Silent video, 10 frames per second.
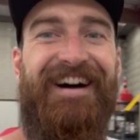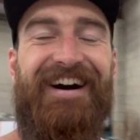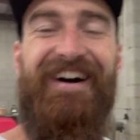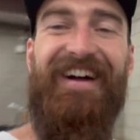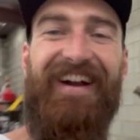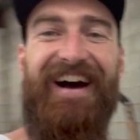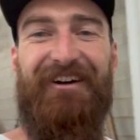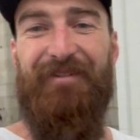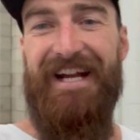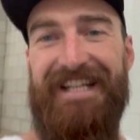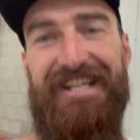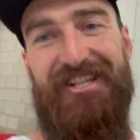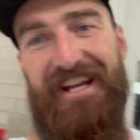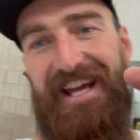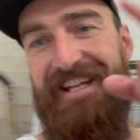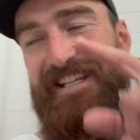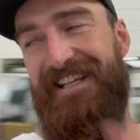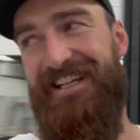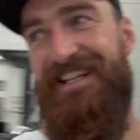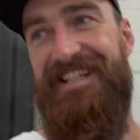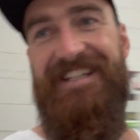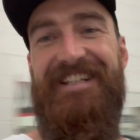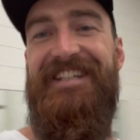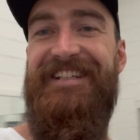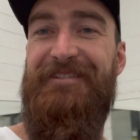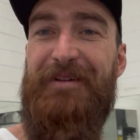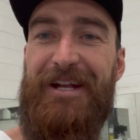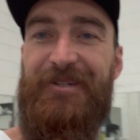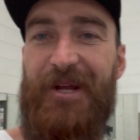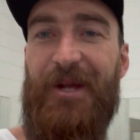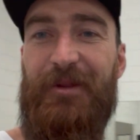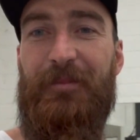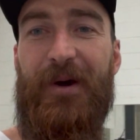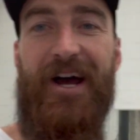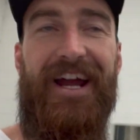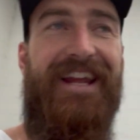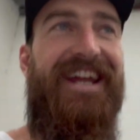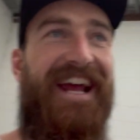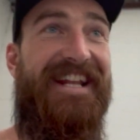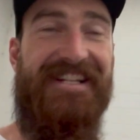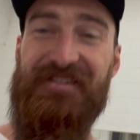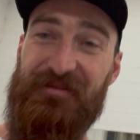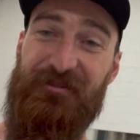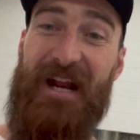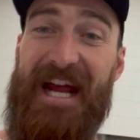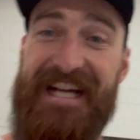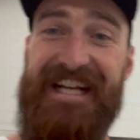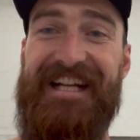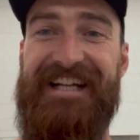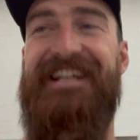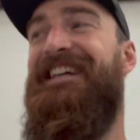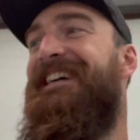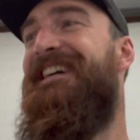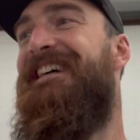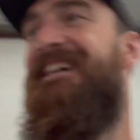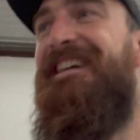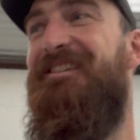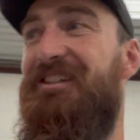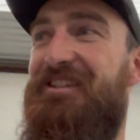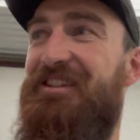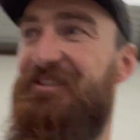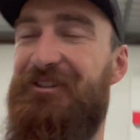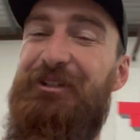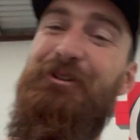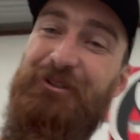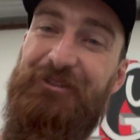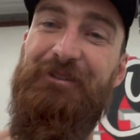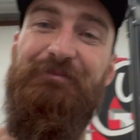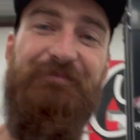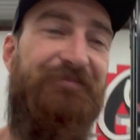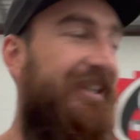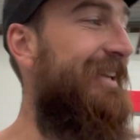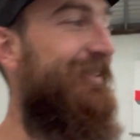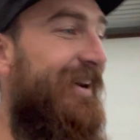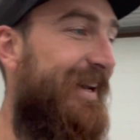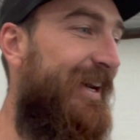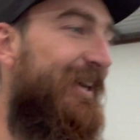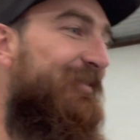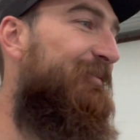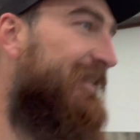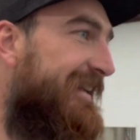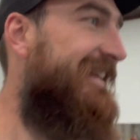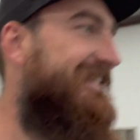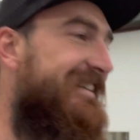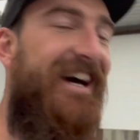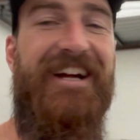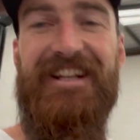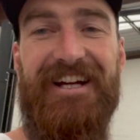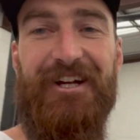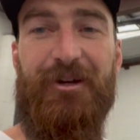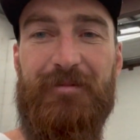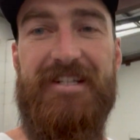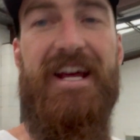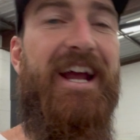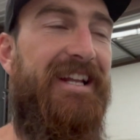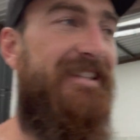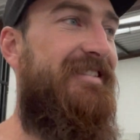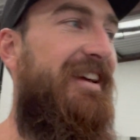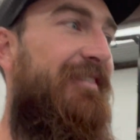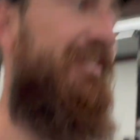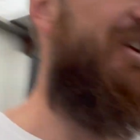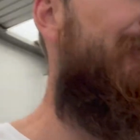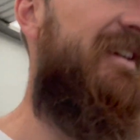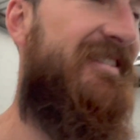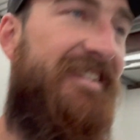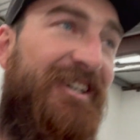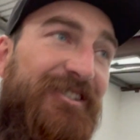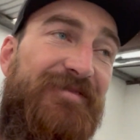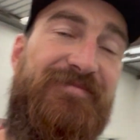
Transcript: All right, back to the shed. About to show you the bike. It's raining, which is awesome. Got to ride home. So like I got my jacket and stuff here, but still,